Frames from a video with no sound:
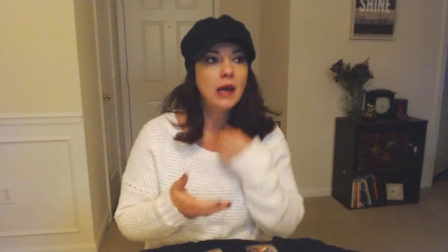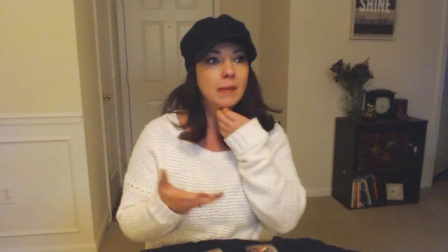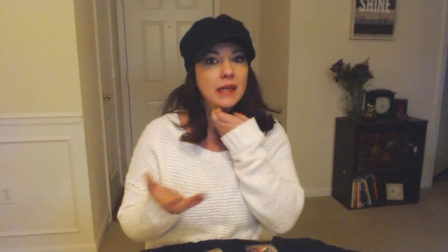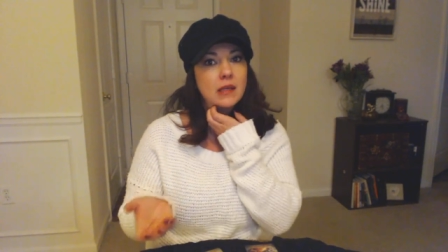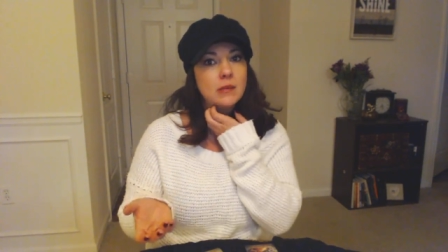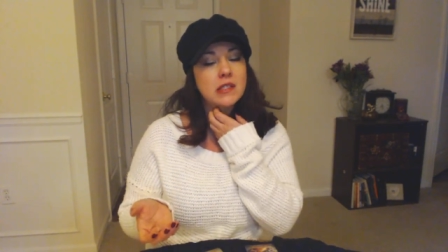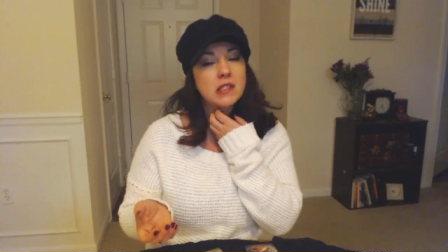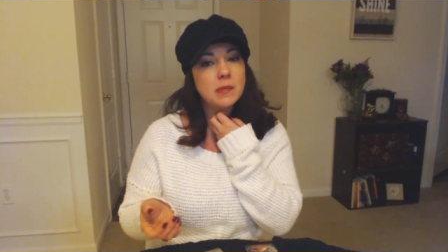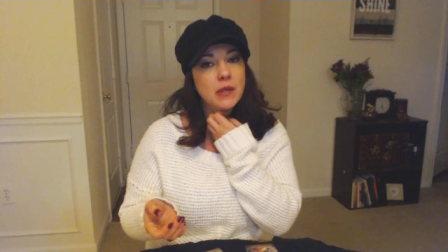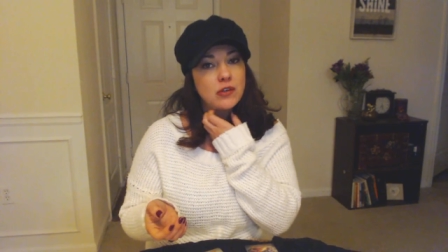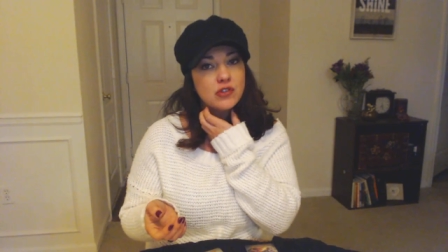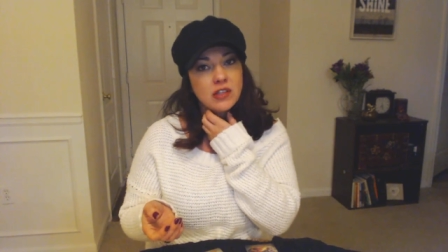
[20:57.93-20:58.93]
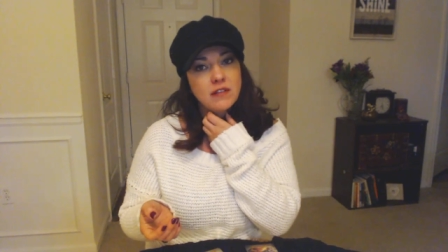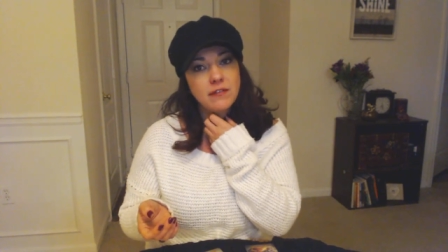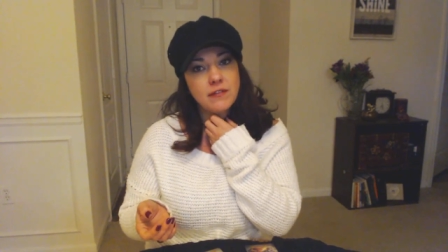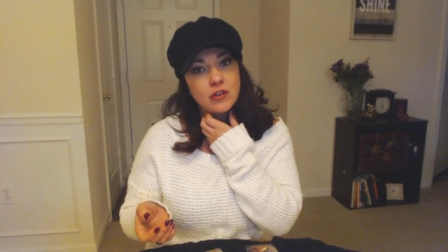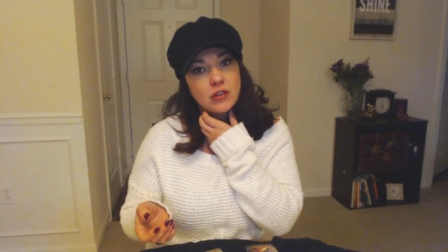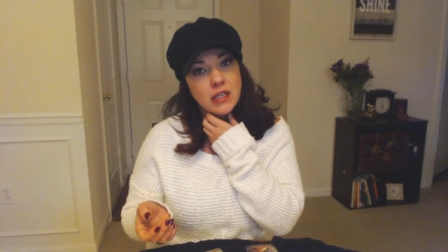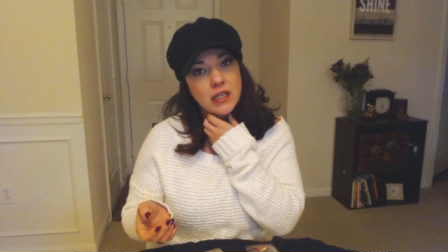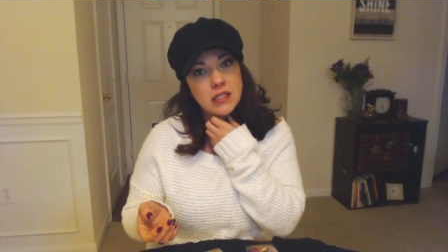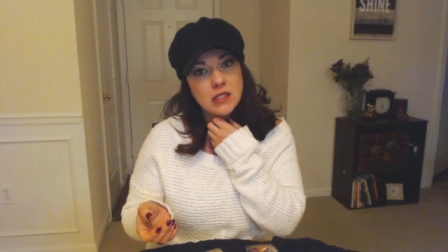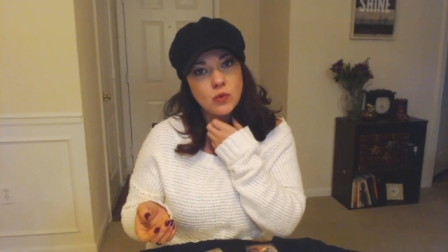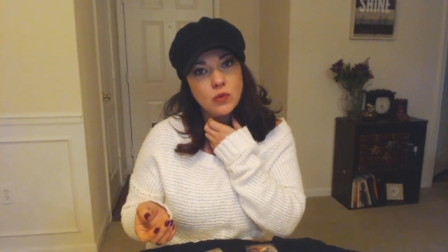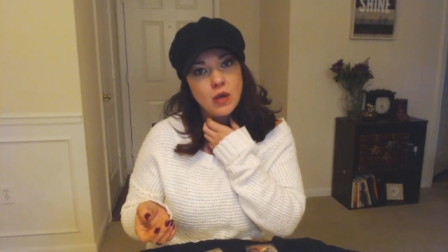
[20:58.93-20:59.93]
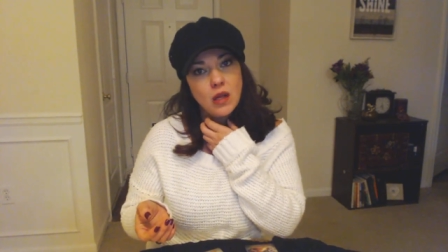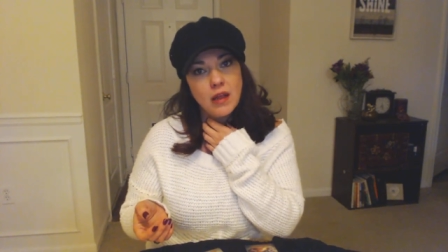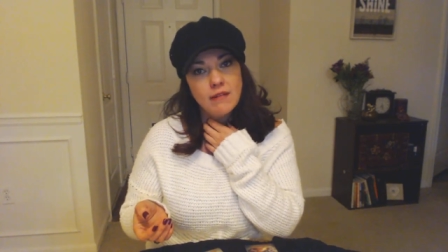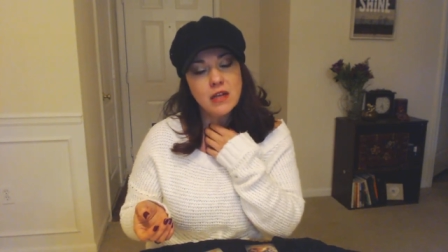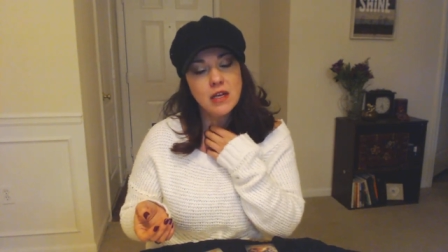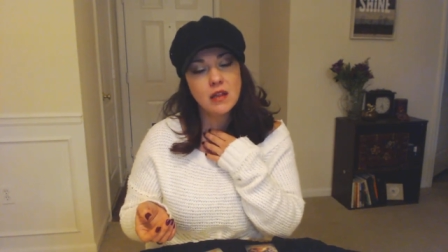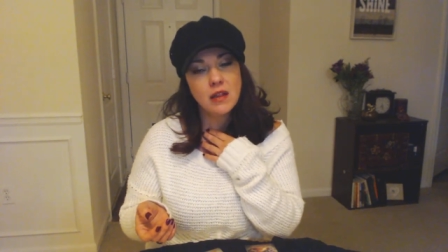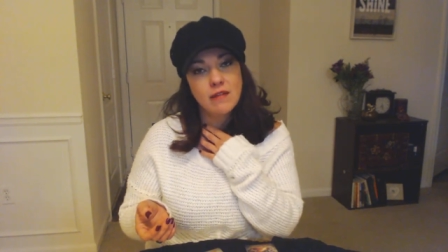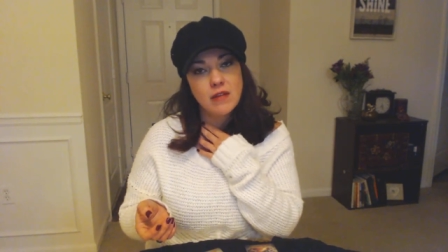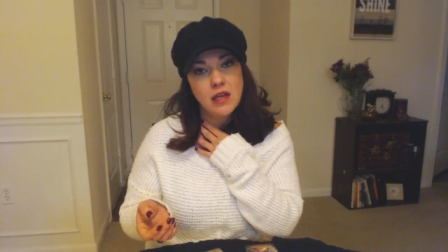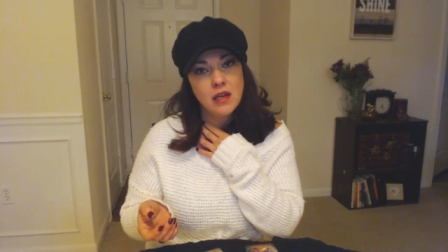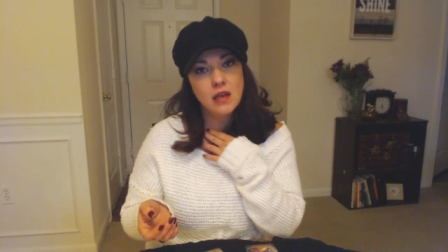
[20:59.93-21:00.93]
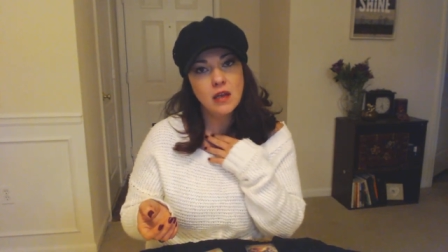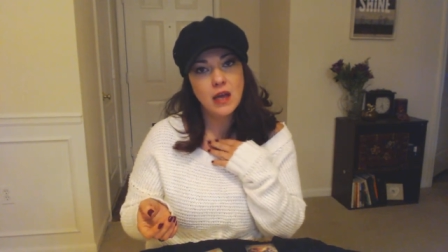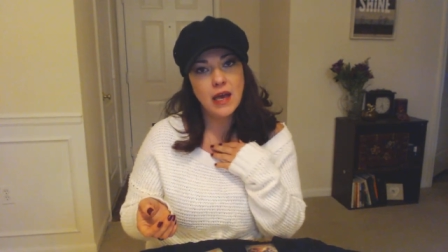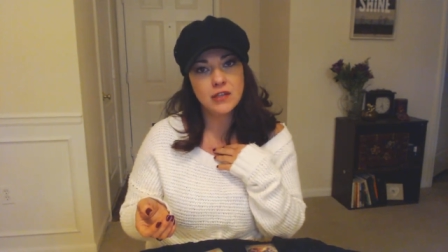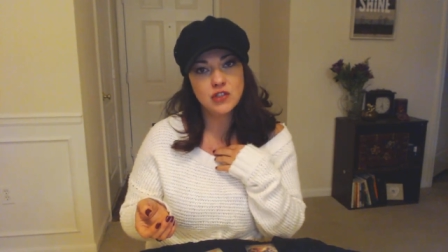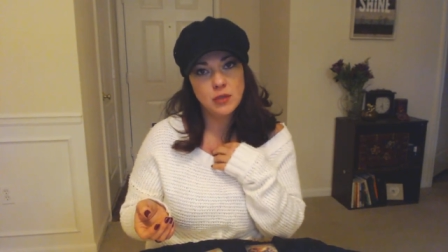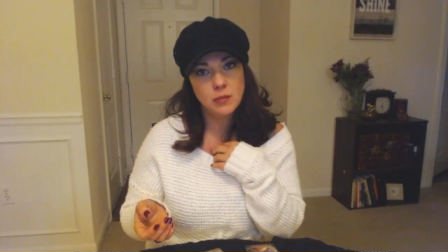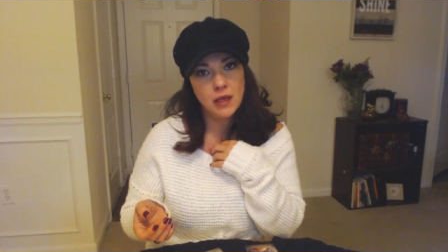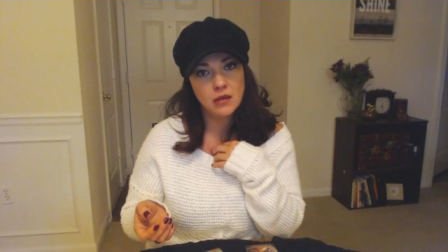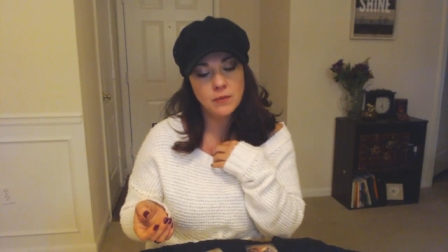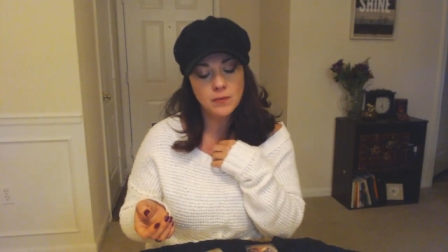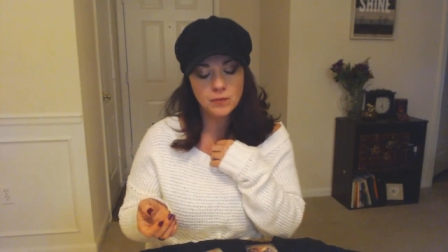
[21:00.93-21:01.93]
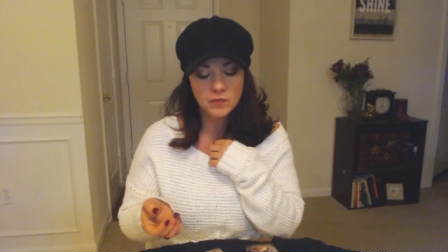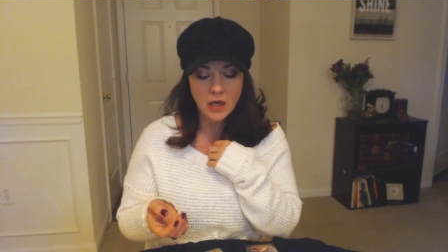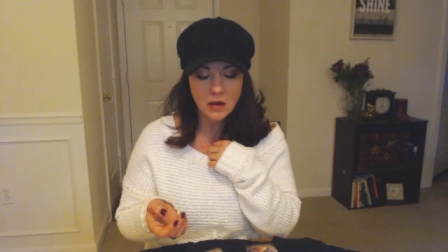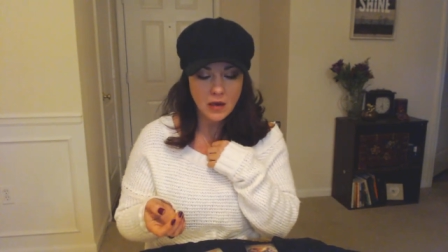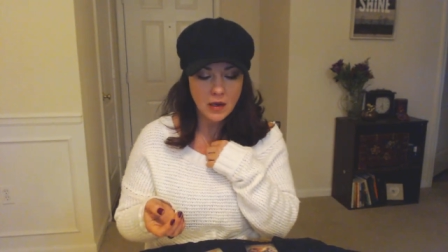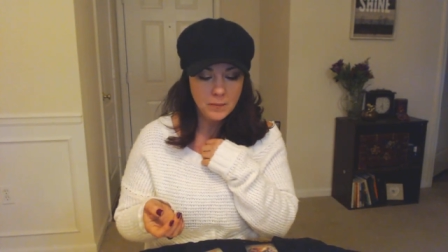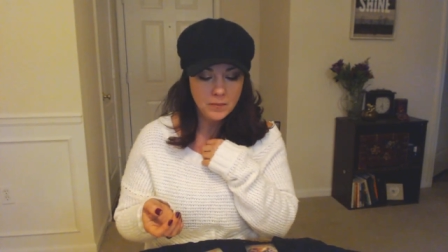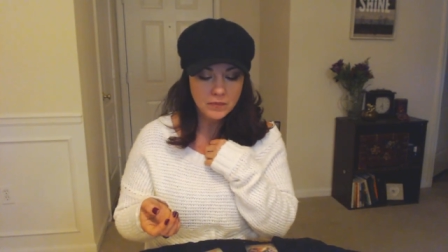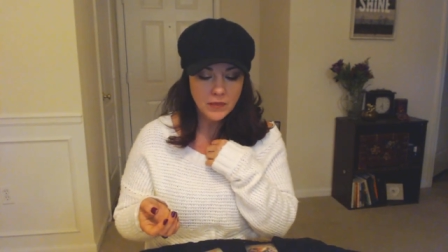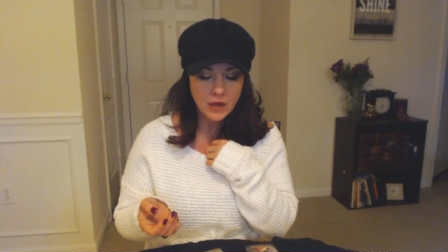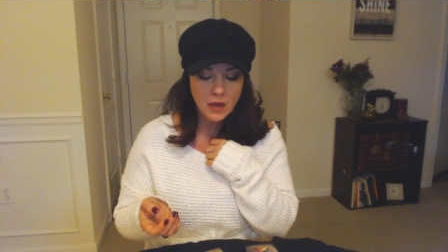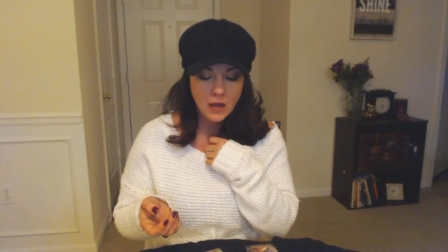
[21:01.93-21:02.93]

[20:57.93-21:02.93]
Um, my email is spirituallyfearless1111 at gmail.com.